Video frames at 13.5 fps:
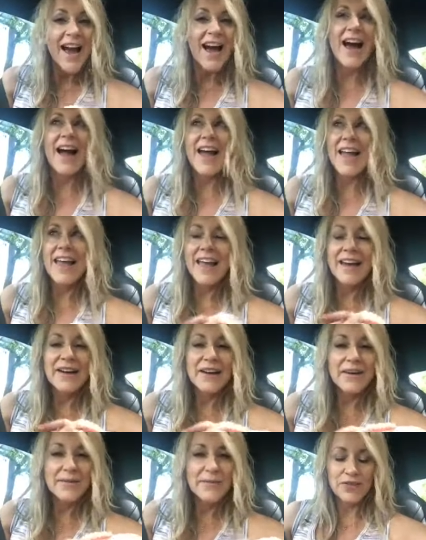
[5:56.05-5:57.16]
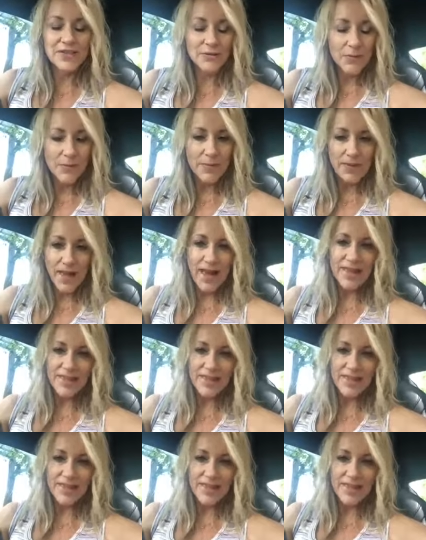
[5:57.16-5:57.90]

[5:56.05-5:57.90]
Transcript: I am just remember that